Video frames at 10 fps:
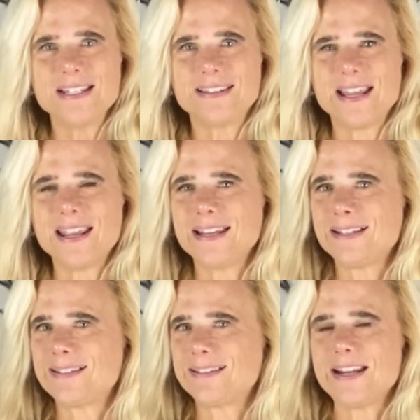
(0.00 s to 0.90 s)
They
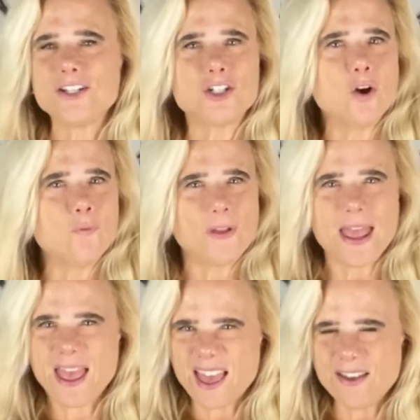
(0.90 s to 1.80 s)
don't
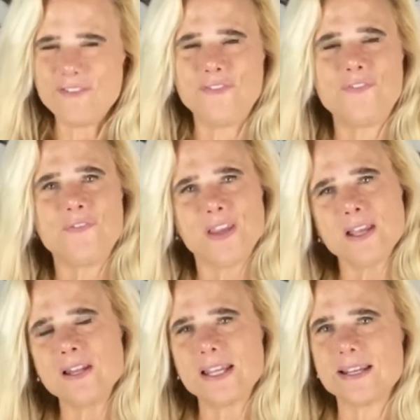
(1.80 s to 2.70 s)
have
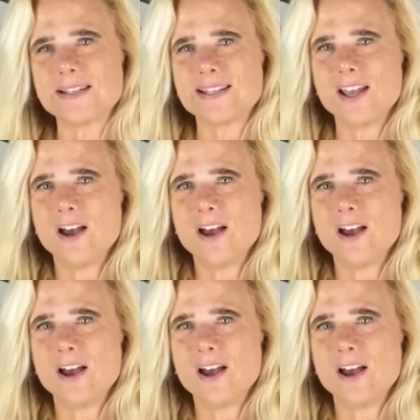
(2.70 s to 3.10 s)
feelings